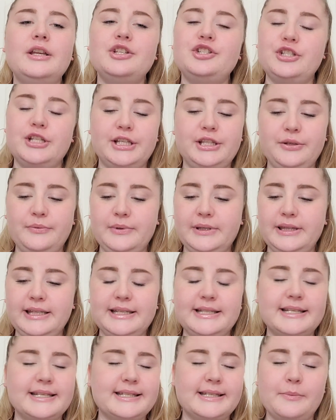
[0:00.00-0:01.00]
genuinely
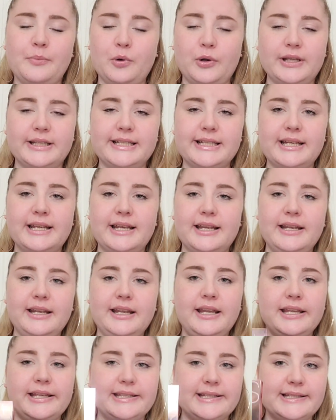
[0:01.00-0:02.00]
disappointed in
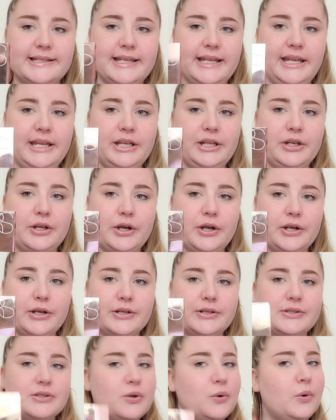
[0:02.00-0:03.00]
is the
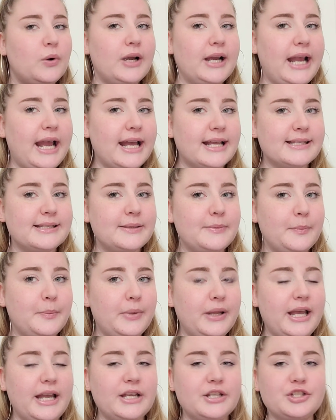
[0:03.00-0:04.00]
Nars Orgasm
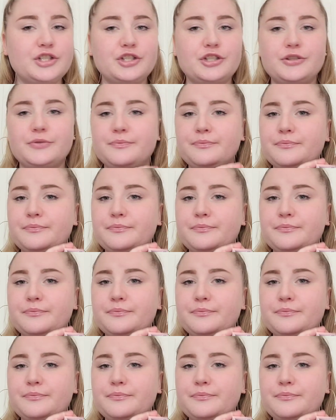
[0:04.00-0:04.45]
Blush.